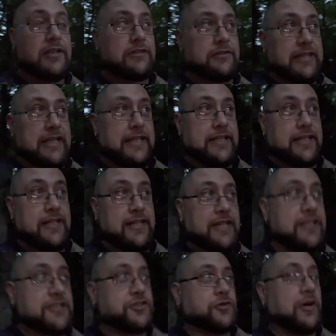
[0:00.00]
Like,
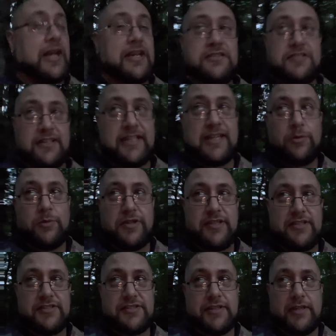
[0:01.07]
he's trying to get with
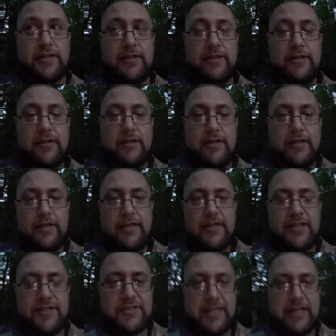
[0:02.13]
his
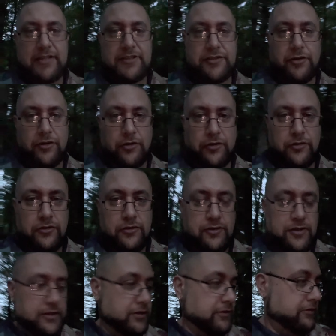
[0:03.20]
ex-girl,
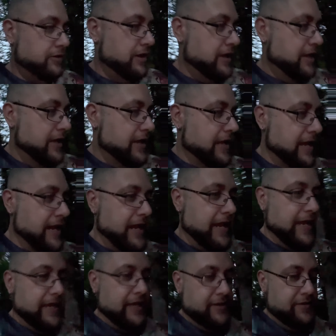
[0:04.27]

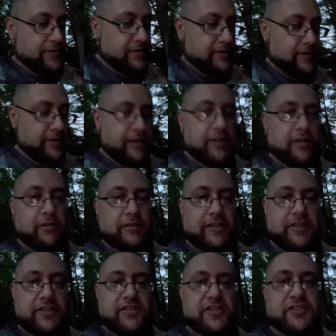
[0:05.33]
and
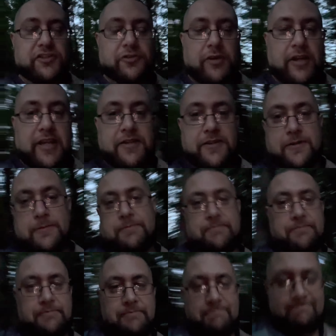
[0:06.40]
he's just trying to
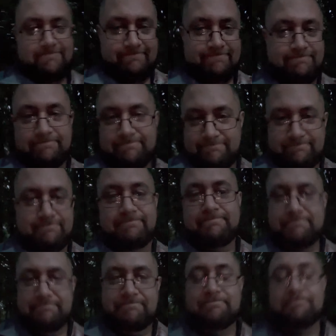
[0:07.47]
in
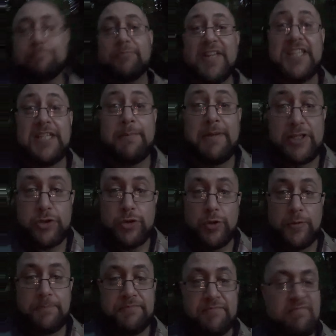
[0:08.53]
the bedroom,